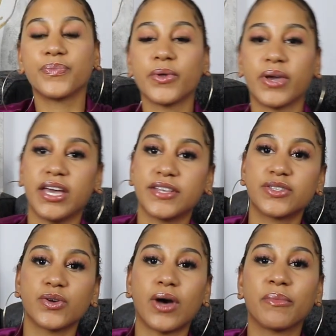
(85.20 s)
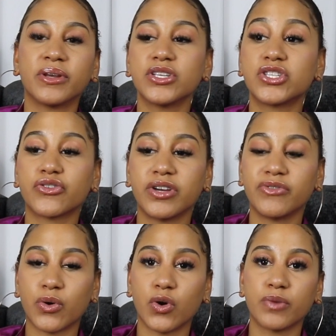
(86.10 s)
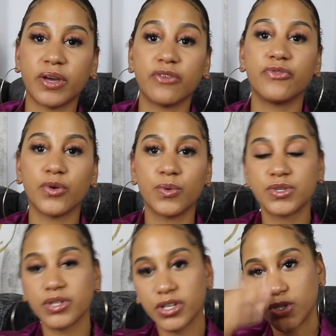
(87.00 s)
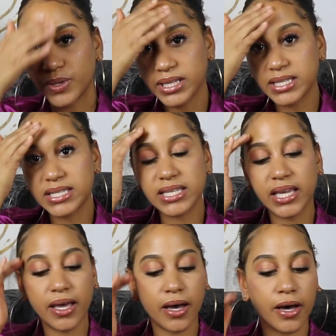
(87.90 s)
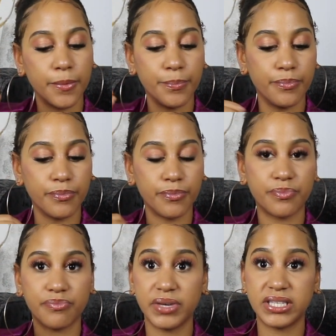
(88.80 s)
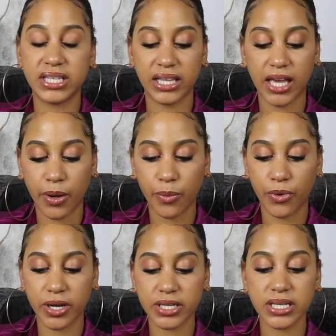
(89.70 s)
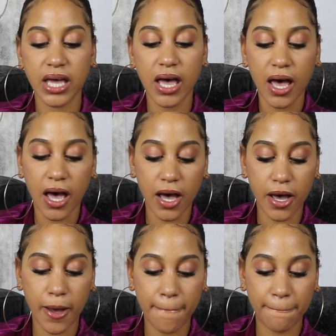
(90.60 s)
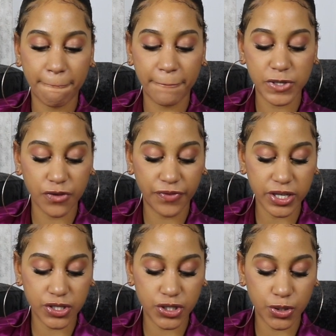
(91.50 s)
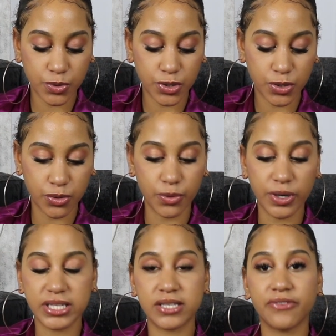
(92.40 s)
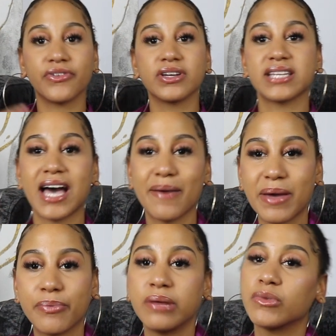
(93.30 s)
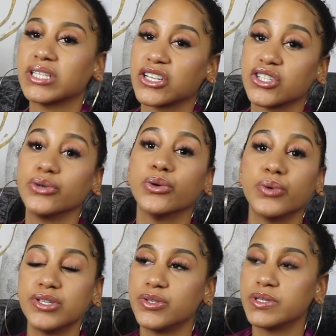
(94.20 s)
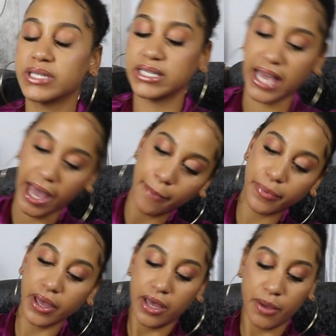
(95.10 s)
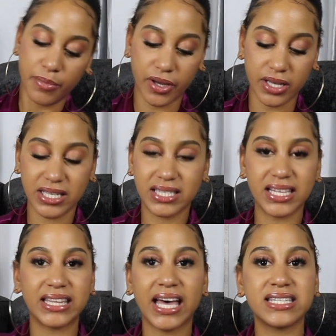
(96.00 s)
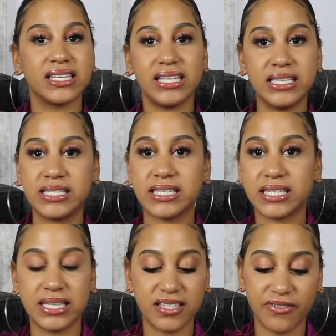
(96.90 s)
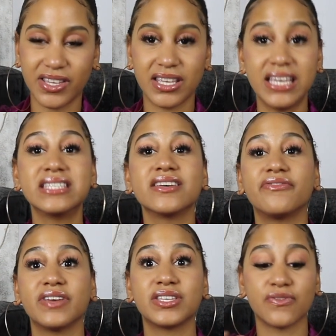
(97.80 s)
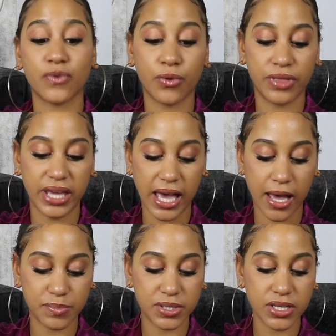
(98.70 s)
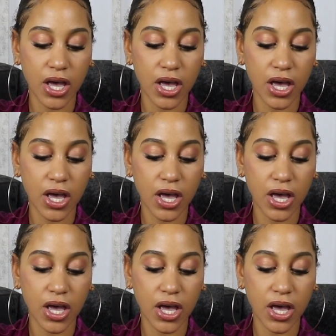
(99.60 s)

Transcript: Okay, so I'm gonna screen record my phone so that you can see basically how it works. So FaceTune 2 is the first app. I pretty much actually always use this app because it's like has the easiest interface of all the apps.